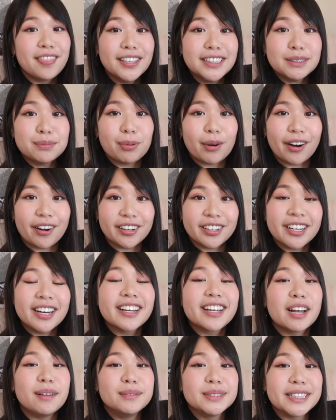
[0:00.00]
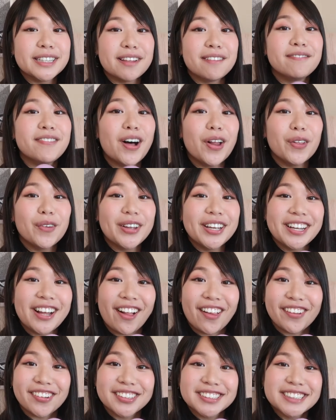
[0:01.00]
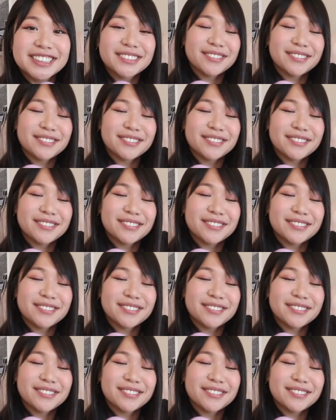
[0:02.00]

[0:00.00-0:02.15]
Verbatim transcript: This product comes in the following colors.